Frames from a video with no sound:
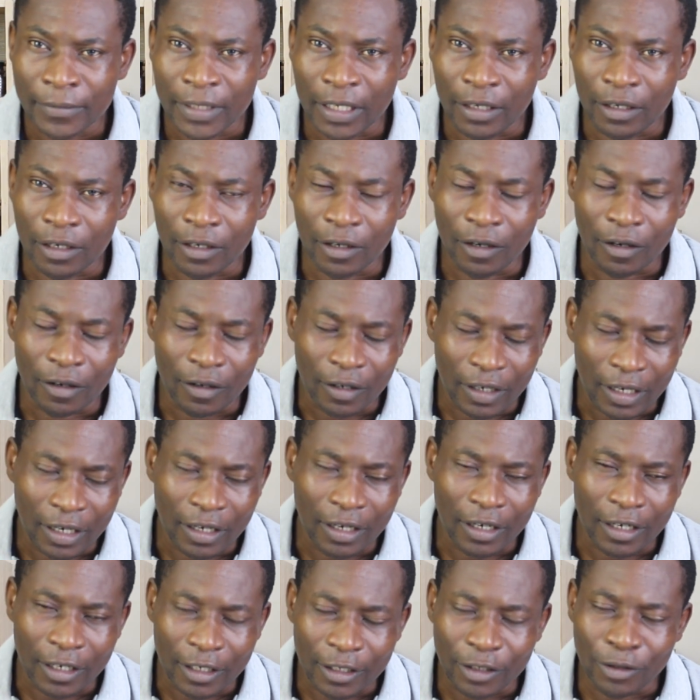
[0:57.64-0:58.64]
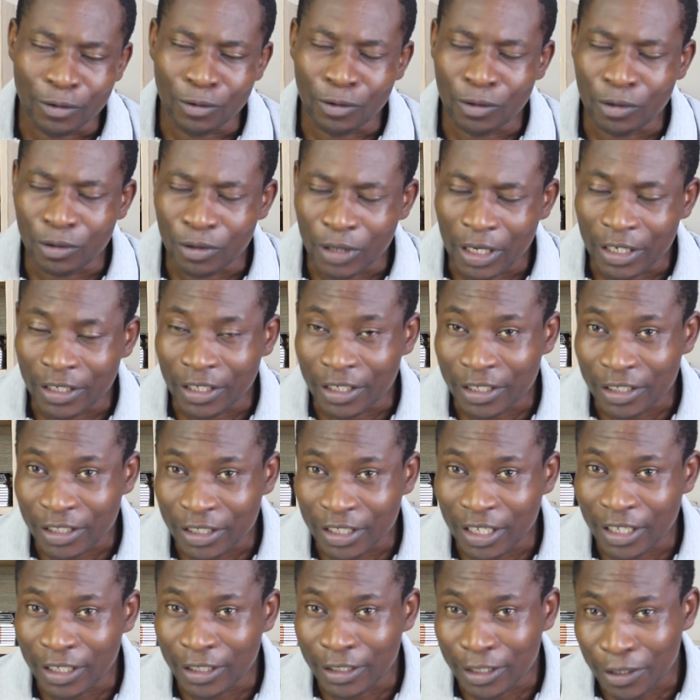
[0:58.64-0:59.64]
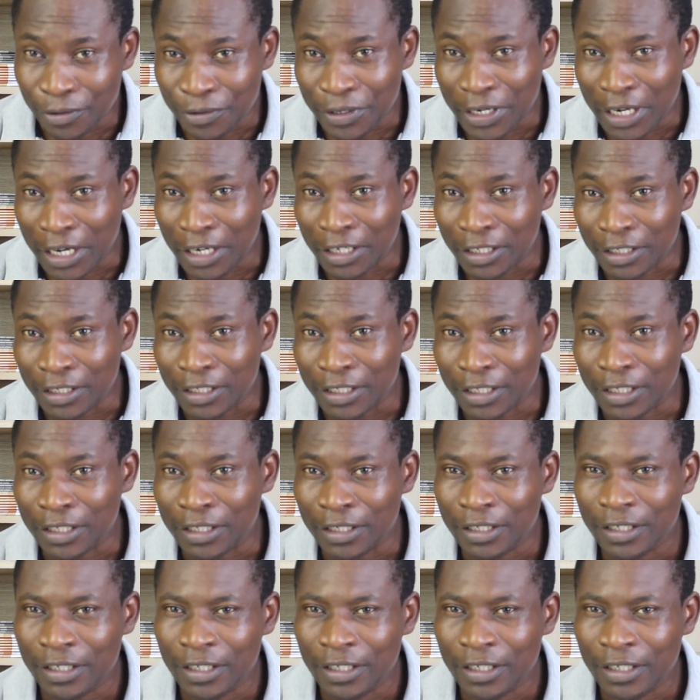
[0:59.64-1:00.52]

you know, you understand the reality,